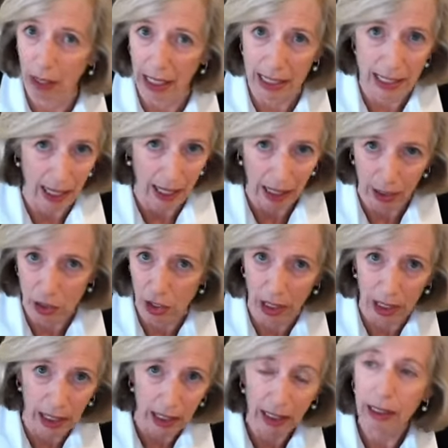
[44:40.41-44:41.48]
has
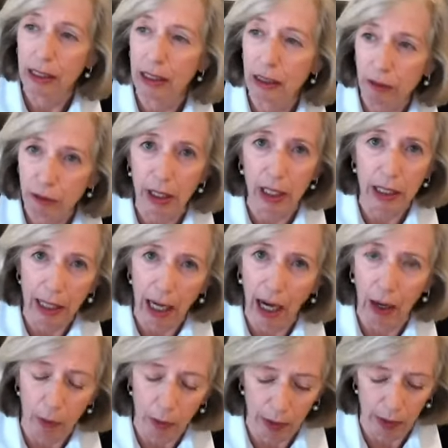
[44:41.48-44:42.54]
actually revealed
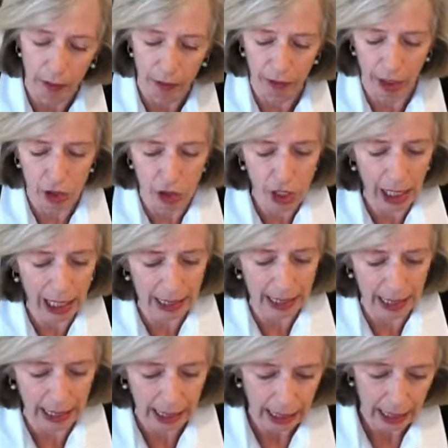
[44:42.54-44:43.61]
our
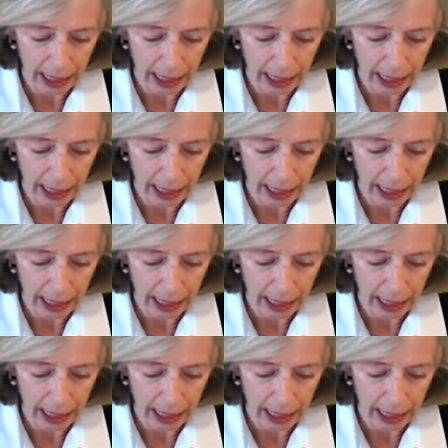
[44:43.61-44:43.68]
fragility.